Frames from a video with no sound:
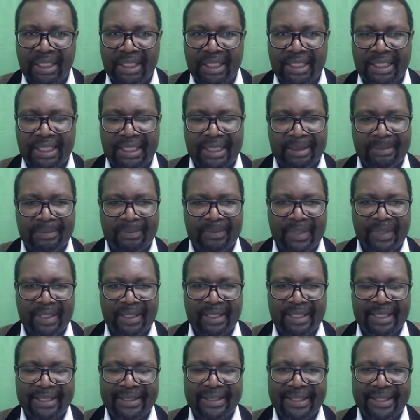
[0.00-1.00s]

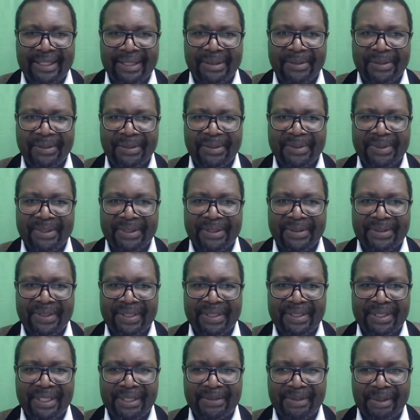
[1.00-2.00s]
I think you
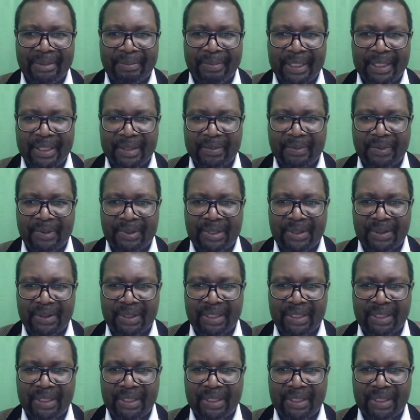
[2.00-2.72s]
need to have your passport.